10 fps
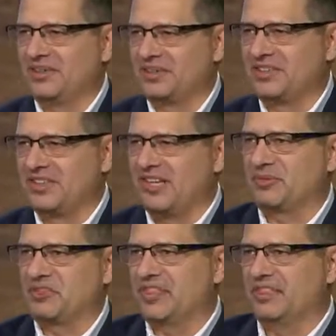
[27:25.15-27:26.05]
We go to the
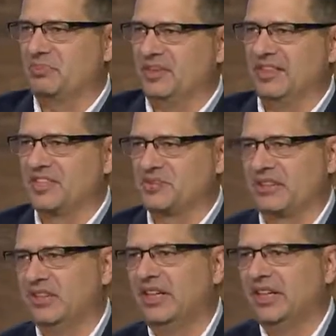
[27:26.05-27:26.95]
doctor for second opinions. We
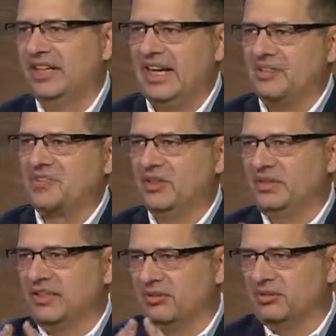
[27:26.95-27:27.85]
go have
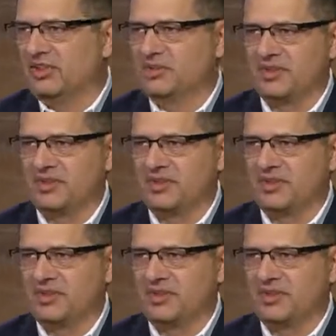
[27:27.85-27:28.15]
somebody review,